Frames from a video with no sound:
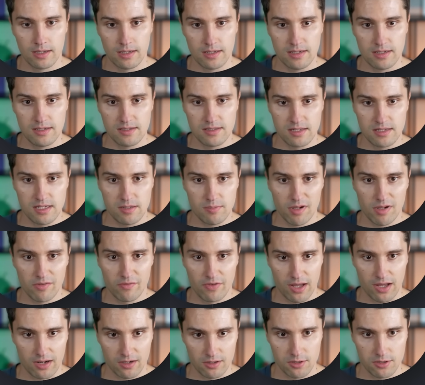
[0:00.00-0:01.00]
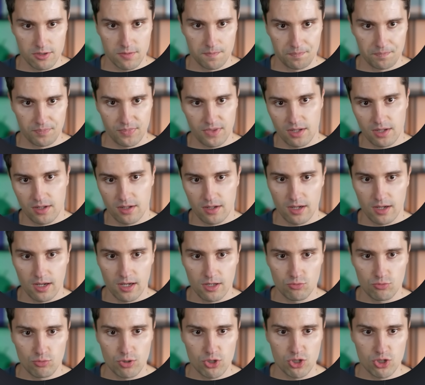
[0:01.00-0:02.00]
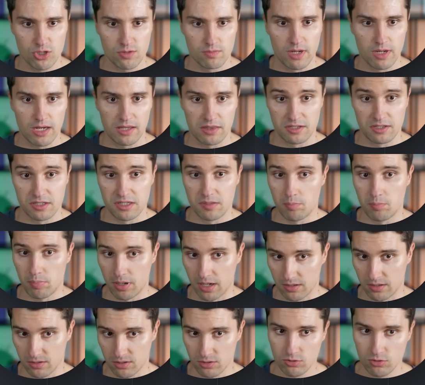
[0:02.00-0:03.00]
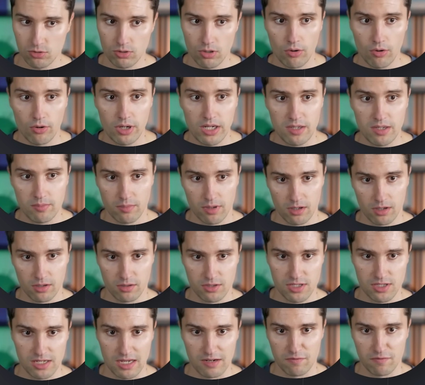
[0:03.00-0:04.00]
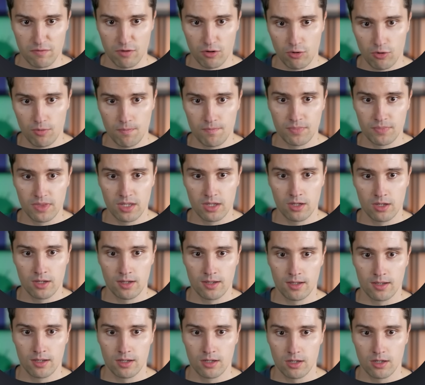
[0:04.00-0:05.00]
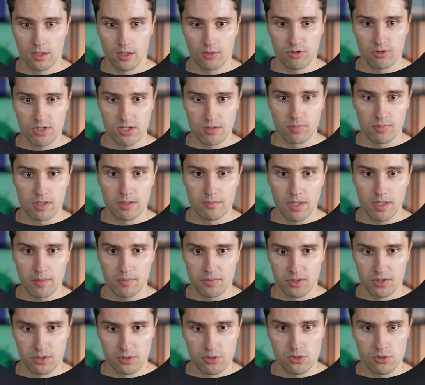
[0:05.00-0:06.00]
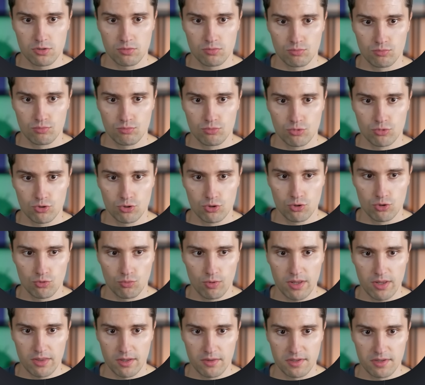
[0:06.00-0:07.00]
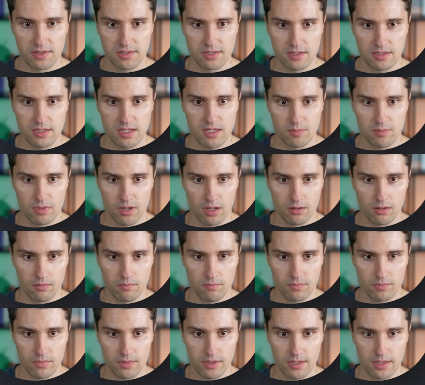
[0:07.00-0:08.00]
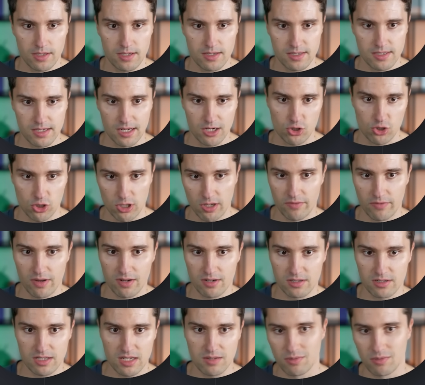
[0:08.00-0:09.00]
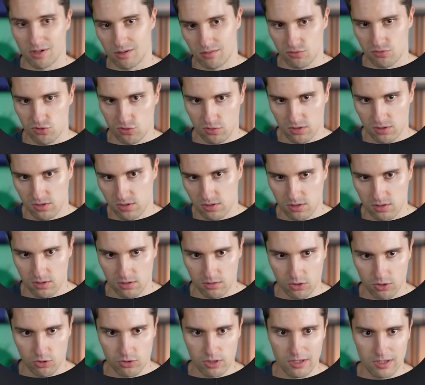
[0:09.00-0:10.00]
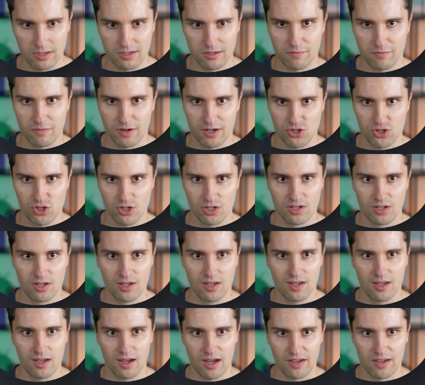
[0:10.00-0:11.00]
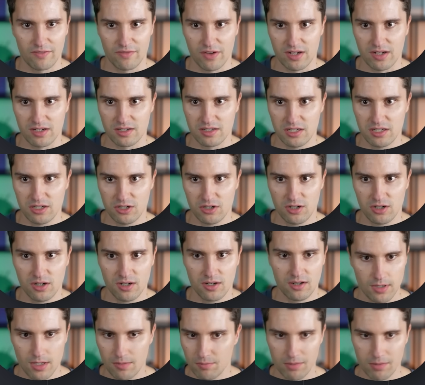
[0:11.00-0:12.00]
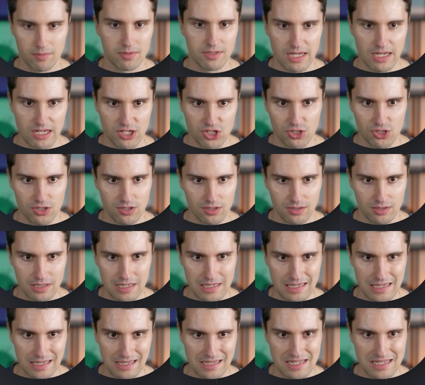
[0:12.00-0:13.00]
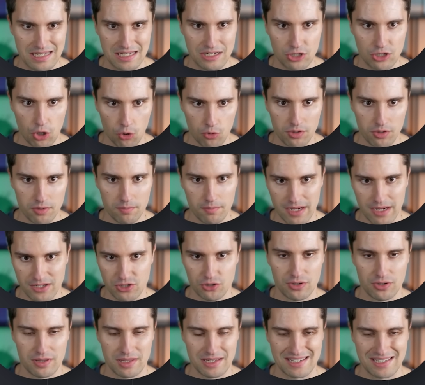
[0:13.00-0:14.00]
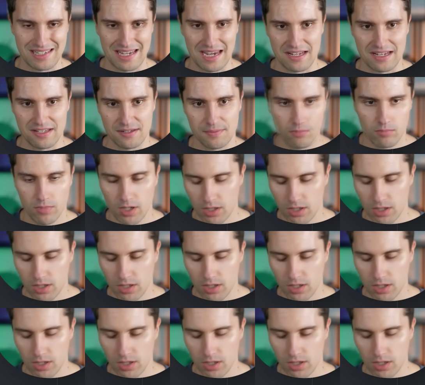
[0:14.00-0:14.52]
Is email valid? And we just make this dependent on our email state flow. And we simply map this to whether this email is actually a valid email. So this is a utility function I've added here. Implementation details don't matter in this case.